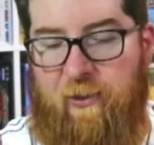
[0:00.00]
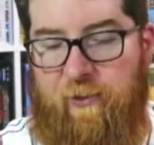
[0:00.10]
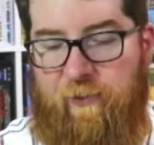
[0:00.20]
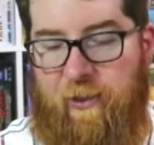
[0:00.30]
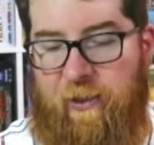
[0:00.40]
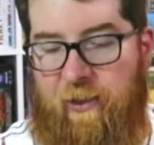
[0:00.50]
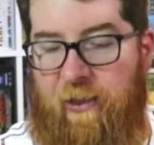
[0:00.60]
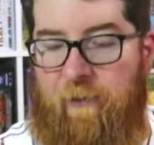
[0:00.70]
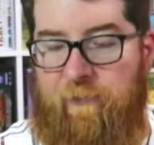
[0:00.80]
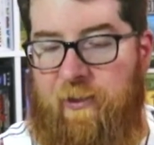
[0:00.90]
they, uh,
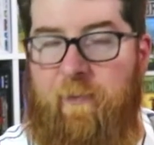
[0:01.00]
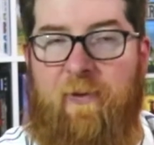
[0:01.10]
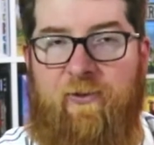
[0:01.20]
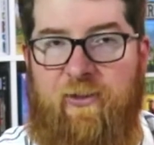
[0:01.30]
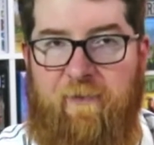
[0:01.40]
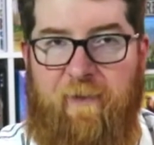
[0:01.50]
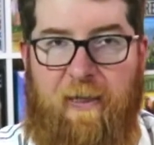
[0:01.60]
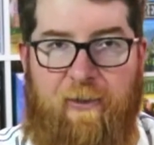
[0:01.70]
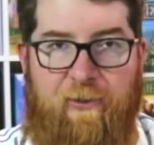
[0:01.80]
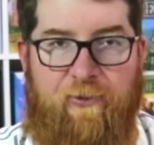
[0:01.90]
I would recommend
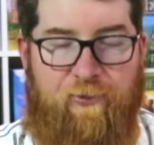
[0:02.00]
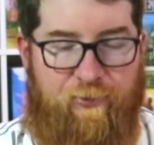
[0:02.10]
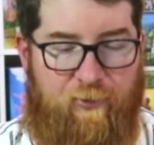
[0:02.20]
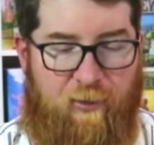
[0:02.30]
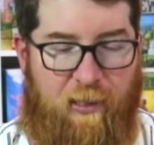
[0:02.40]
Seafarers.